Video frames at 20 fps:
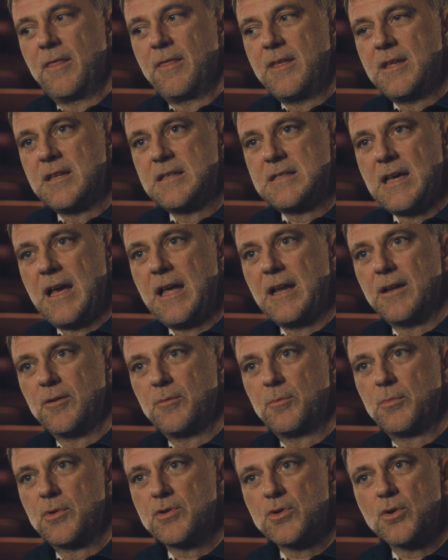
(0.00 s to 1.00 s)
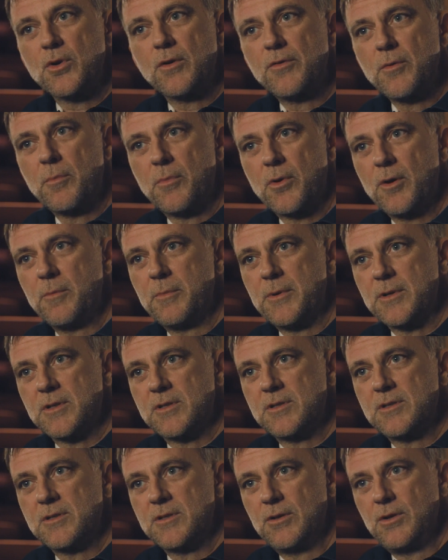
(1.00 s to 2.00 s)
the intent, preserve the
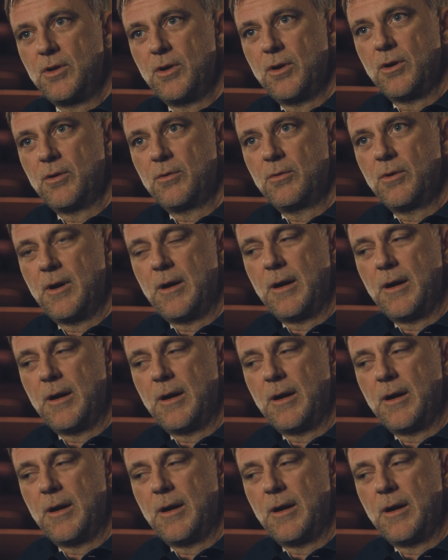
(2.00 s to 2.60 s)
purpose, you know.